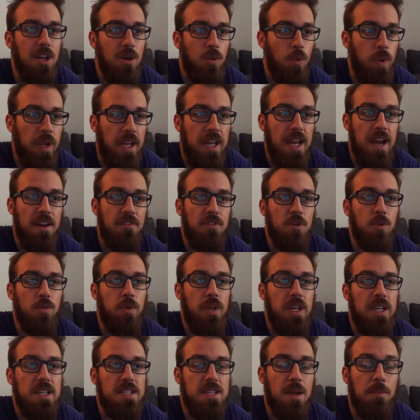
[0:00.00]
Week after
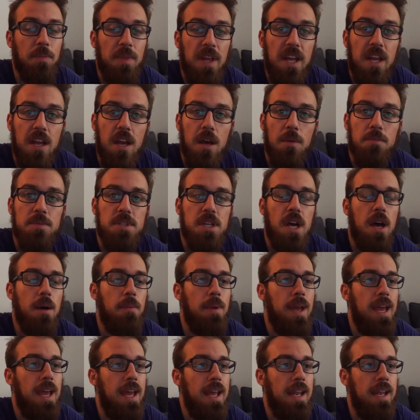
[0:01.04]
week, something comes
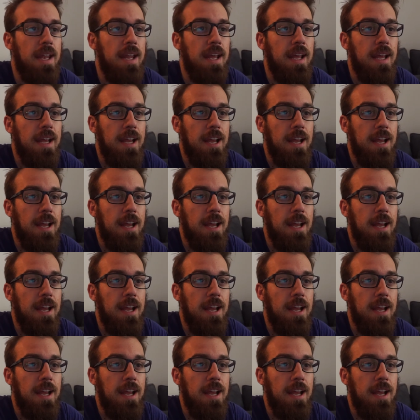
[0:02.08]
up and